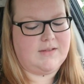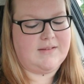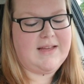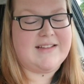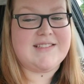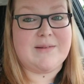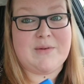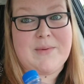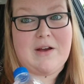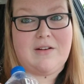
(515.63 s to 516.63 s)
yeah, something
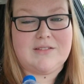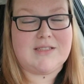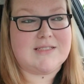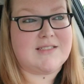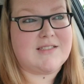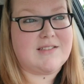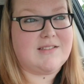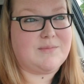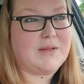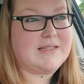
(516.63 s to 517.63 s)
about this
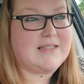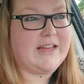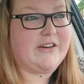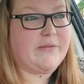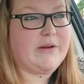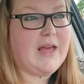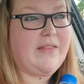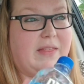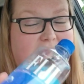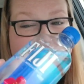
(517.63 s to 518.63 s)
place I interviewed
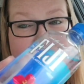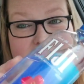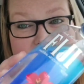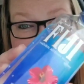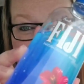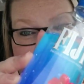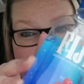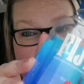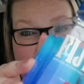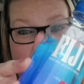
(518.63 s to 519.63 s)
at. They gave me
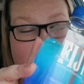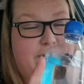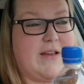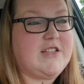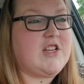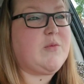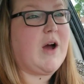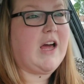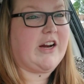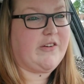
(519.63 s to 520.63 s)
free Fiji
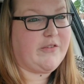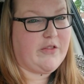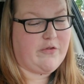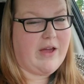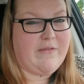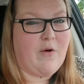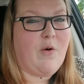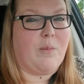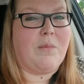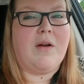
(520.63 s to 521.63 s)
water for the drive
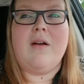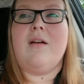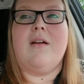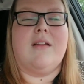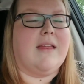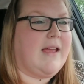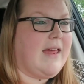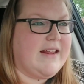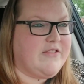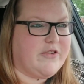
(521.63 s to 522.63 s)
home. Like, I
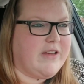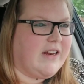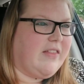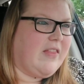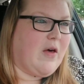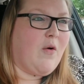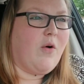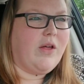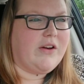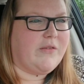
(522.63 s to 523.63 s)
didn't drink anything the
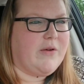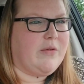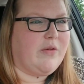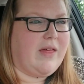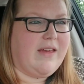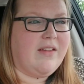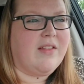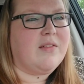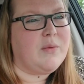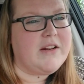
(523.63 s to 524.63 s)
whole interview. They're like,
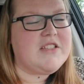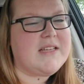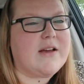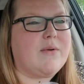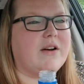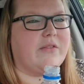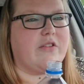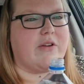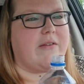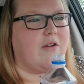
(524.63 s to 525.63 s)
why don't you take a water for the
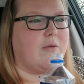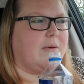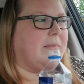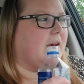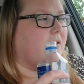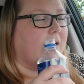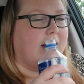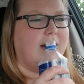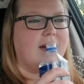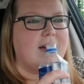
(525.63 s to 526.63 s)
drive home? I'm like,
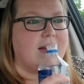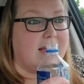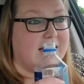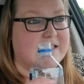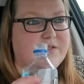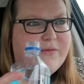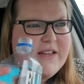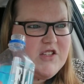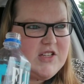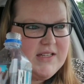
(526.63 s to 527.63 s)
okay. And it's
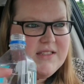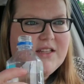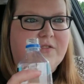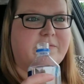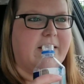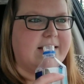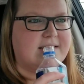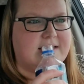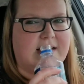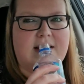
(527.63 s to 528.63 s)
Fiji. They're
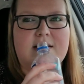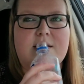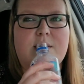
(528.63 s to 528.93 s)
fancy.